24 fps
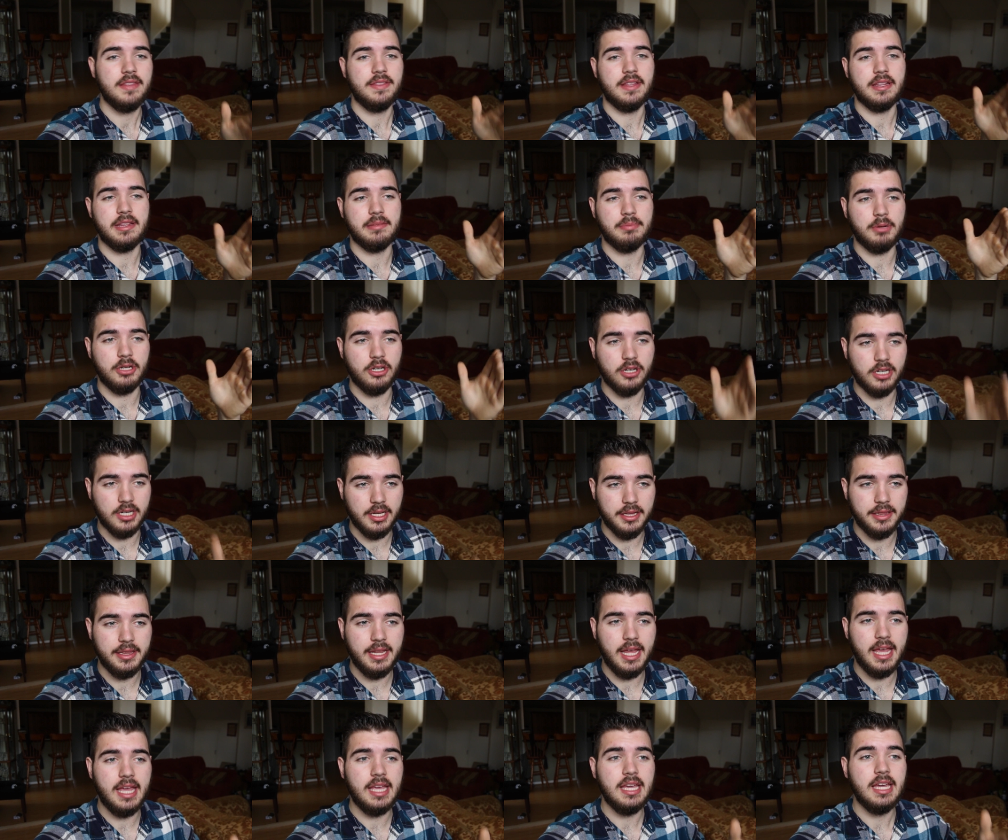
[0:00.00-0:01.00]
This is what you're gonna
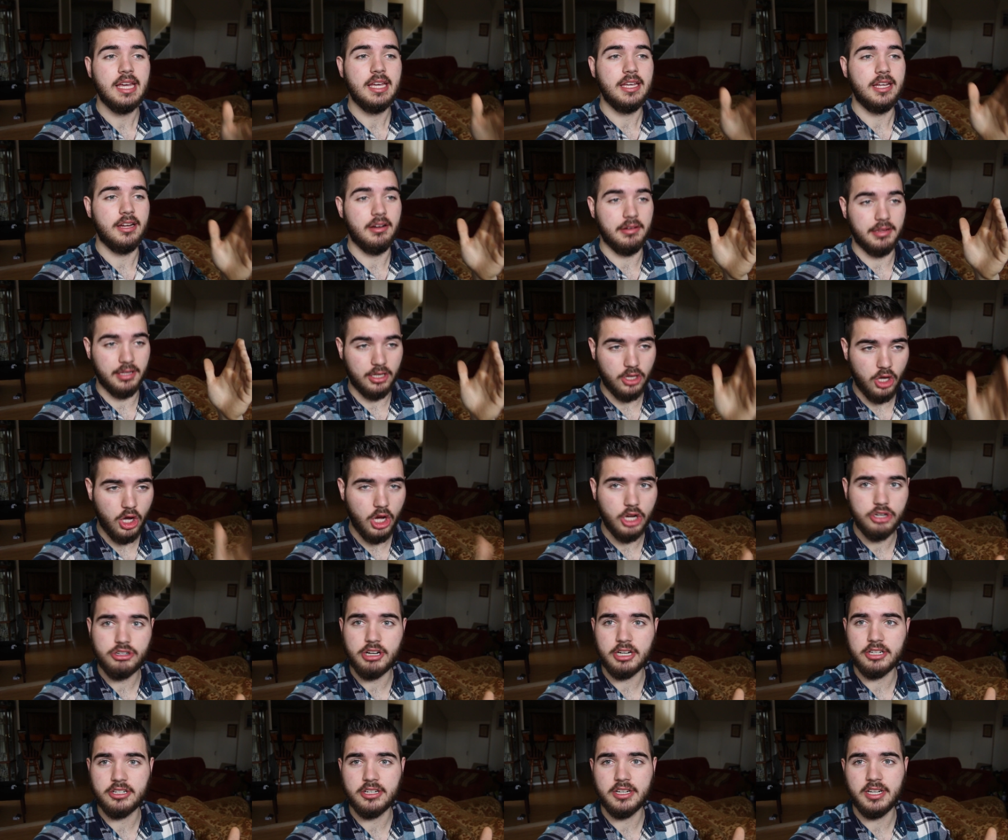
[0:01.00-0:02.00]
say. Here's a
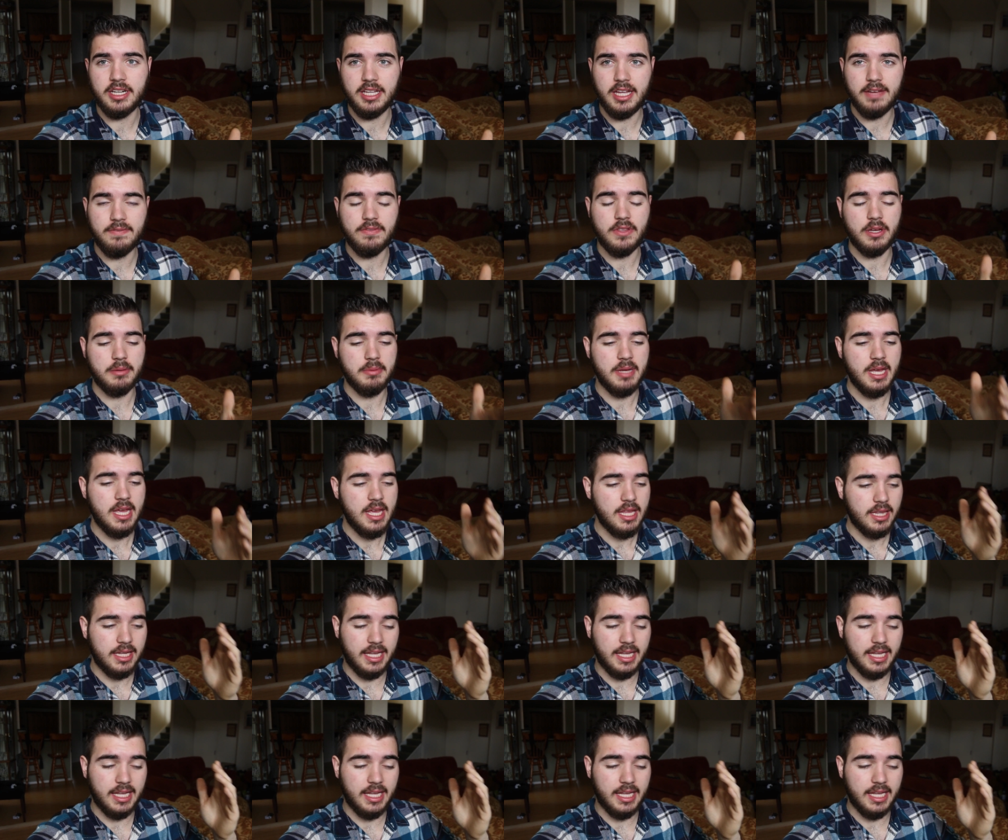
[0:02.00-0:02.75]
contract you're gonna give them.